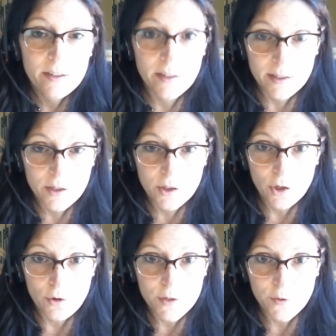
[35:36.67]
It's
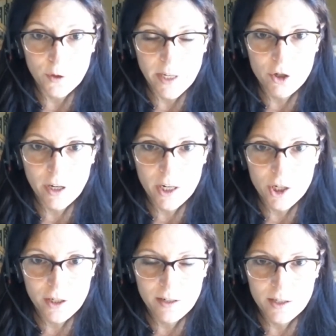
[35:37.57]
useful
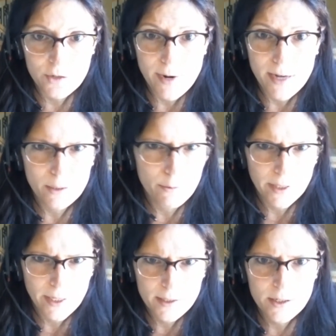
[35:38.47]
education. It's directly
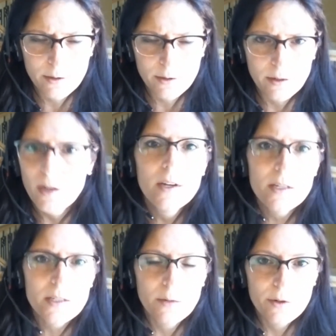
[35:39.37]
related to
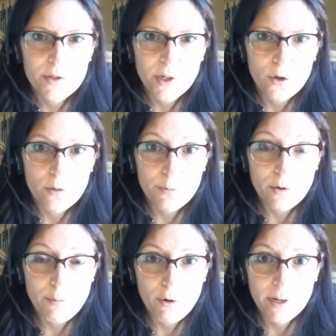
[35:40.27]
someone who's in corporate
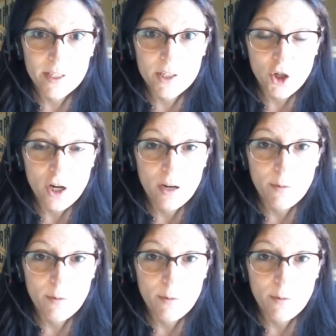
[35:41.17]
reporting's job,